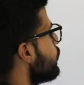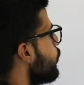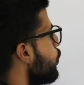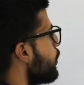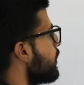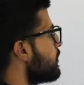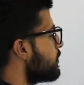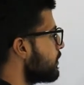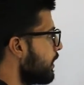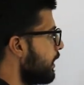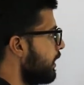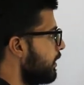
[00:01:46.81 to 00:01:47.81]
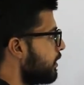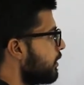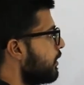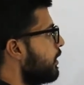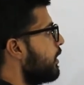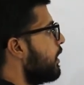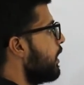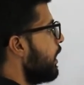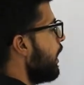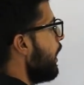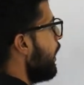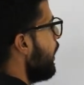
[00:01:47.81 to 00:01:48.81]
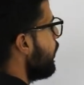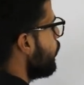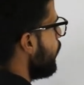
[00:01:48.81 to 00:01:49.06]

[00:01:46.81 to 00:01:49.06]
4 is 8 and